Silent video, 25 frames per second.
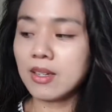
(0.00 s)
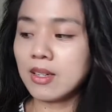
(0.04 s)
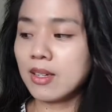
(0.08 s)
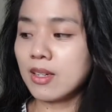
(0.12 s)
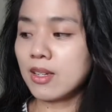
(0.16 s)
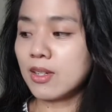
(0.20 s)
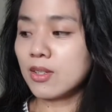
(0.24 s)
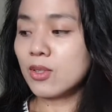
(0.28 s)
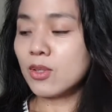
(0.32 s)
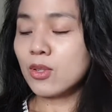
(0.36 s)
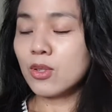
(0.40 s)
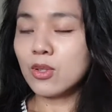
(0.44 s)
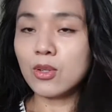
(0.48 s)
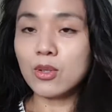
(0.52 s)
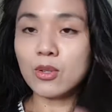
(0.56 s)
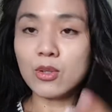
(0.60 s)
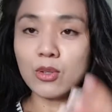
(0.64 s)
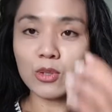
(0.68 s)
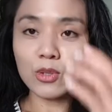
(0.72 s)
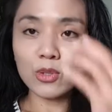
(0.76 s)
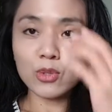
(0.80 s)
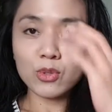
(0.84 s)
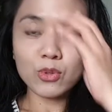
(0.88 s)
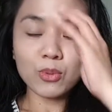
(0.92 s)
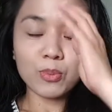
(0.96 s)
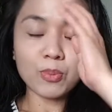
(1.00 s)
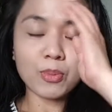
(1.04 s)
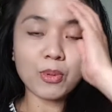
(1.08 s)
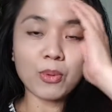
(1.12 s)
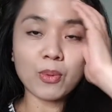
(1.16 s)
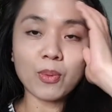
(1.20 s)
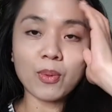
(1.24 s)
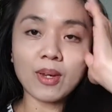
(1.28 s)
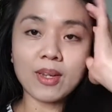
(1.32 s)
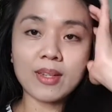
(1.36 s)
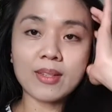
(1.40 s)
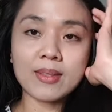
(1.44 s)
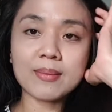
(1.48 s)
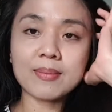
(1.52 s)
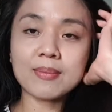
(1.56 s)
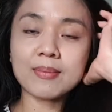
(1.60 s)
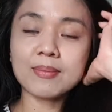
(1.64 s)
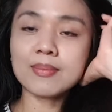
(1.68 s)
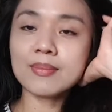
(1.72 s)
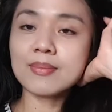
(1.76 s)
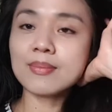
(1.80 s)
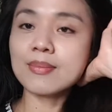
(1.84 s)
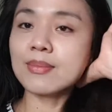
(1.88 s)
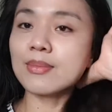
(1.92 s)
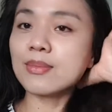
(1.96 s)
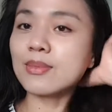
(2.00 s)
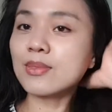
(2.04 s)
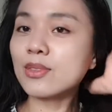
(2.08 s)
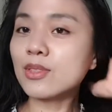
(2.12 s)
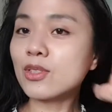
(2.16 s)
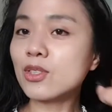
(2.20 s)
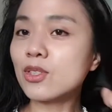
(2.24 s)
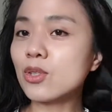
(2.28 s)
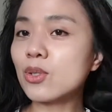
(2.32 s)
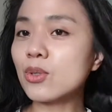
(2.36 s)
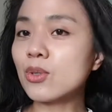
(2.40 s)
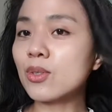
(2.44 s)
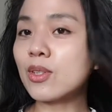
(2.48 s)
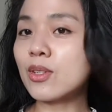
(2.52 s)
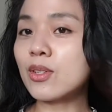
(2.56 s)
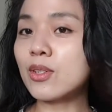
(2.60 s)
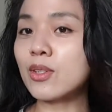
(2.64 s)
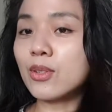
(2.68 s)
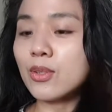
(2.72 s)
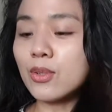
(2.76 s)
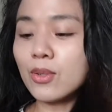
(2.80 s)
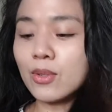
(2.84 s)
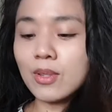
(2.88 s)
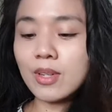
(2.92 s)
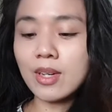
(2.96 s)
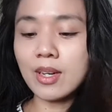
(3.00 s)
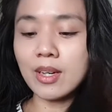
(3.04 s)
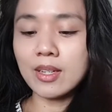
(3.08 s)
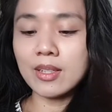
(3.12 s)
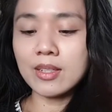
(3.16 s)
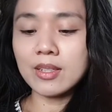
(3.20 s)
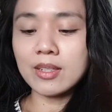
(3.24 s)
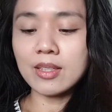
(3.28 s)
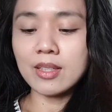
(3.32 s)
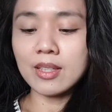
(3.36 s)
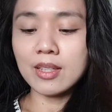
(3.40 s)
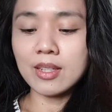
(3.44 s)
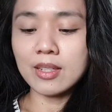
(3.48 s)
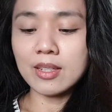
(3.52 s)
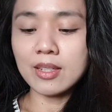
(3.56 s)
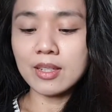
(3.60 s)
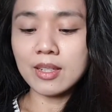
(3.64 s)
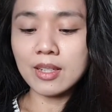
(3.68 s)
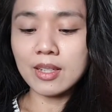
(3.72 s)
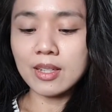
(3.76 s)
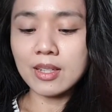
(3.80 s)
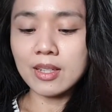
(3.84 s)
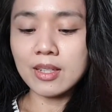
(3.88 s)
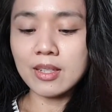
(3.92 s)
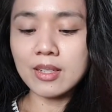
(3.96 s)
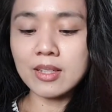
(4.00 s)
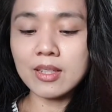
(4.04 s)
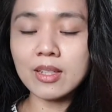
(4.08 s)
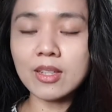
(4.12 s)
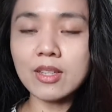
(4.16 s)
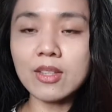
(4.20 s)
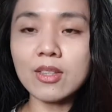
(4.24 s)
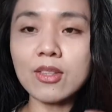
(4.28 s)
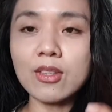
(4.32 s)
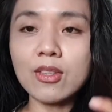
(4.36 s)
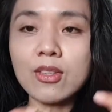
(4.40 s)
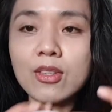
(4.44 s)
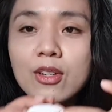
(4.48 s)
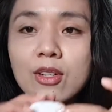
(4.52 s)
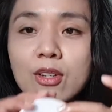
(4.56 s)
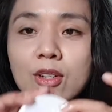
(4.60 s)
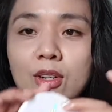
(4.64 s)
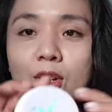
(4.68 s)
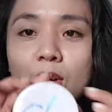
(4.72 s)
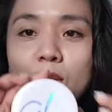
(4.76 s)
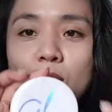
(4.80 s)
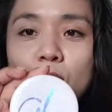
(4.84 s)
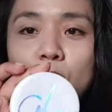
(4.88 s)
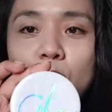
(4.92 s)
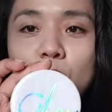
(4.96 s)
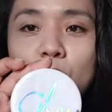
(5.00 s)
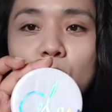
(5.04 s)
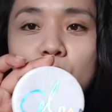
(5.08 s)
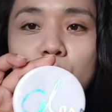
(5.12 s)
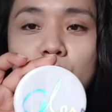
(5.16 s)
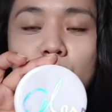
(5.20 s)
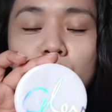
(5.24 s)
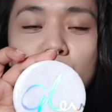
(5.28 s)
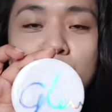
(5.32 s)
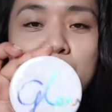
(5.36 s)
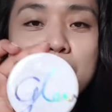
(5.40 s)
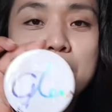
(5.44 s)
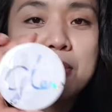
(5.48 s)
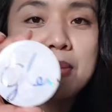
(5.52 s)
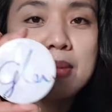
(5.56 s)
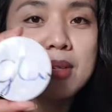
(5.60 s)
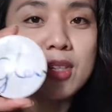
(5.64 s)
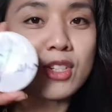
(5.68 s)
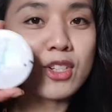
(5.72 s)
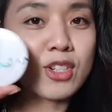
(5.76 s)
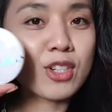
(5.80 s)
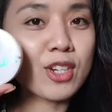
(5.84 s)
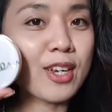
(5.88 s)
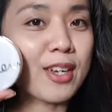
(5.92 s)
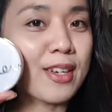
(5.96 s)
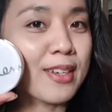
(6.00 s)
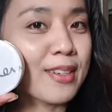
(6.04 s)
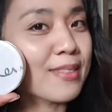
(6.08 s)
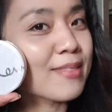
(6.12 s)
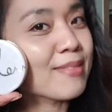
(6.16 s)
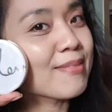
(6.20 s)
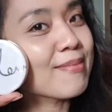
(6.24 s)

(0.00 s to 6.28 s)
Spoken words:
I don't look super white. So there you go, guys, this is the glow from Missha.